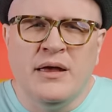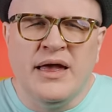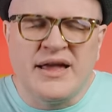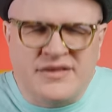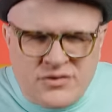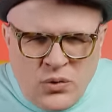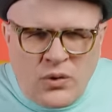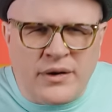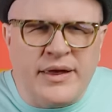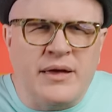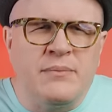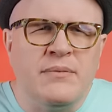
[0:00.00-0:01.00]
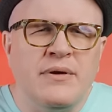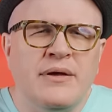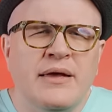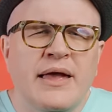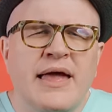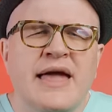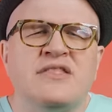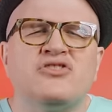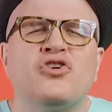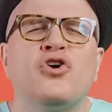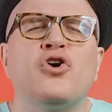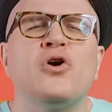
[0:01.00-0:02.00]
Exordium and
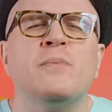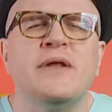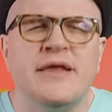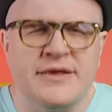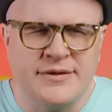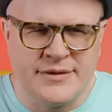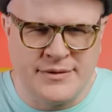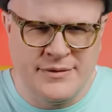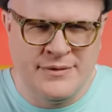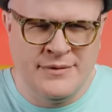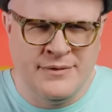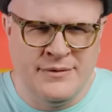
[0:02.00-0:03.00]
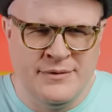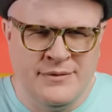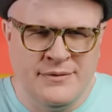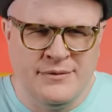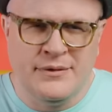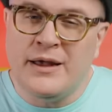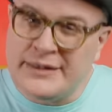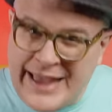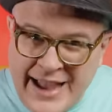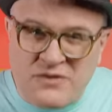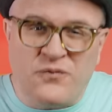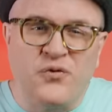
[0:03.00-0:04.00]
Terminus. A
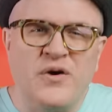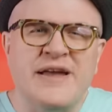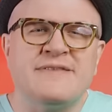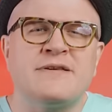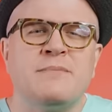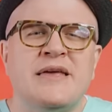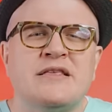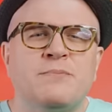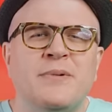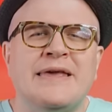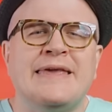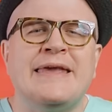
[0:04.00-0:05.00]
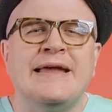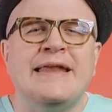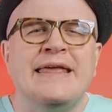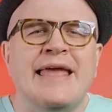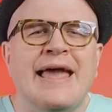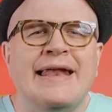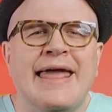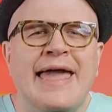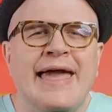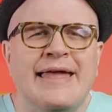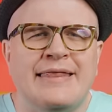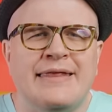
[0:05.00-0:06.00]
Latin phrase that means beginning and
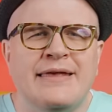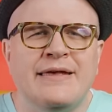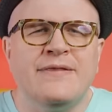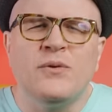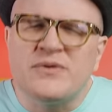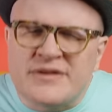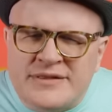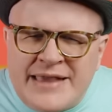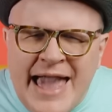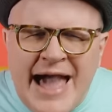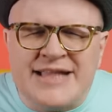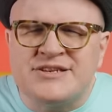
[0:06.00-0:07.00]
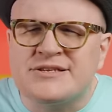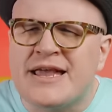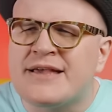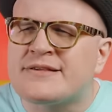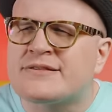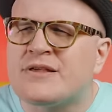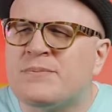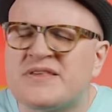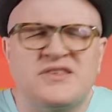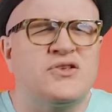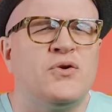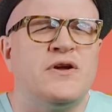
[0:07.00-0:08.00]
end. It was attached as the
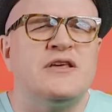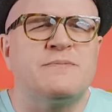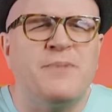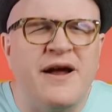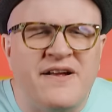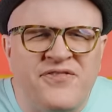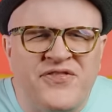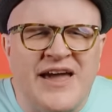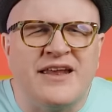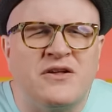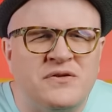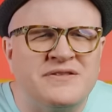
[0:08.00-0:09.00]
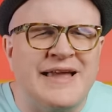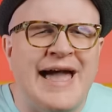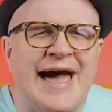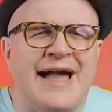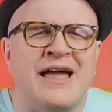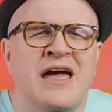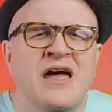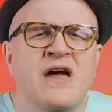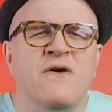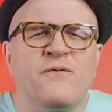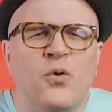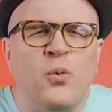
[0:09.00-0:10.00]
mysterious parenthetical tag
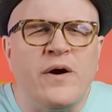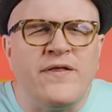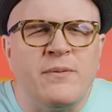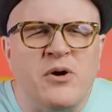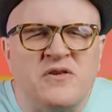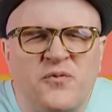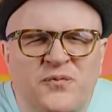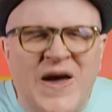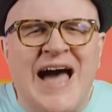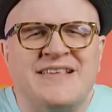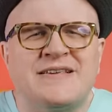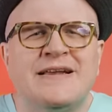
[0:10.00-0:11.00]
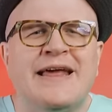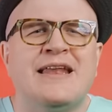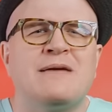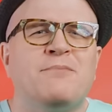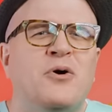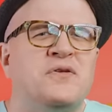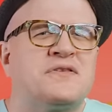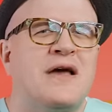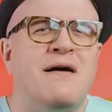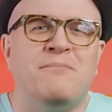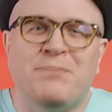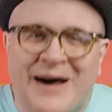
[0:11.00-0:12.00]
for one of the most fascinating bolts
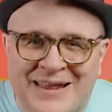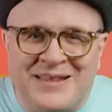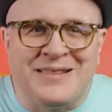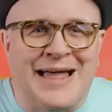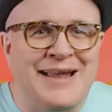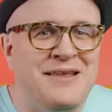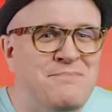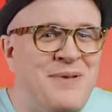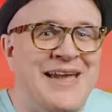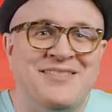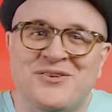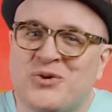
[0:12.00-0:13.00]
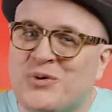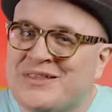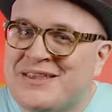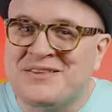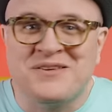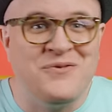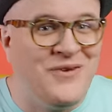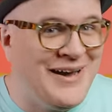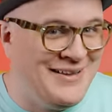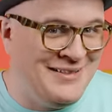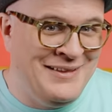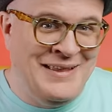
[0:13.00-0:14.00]
of Bottled Lightning baked into a disc of
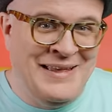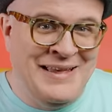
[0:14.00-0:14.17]
vinyl.